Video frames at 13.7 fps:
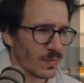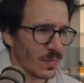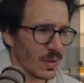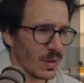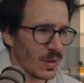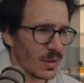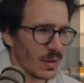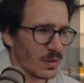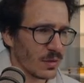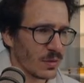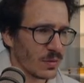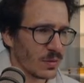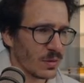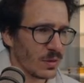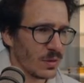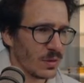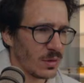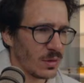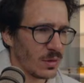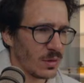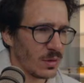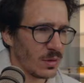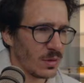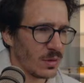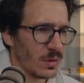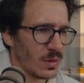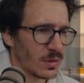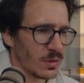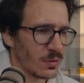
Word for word: And I don't need this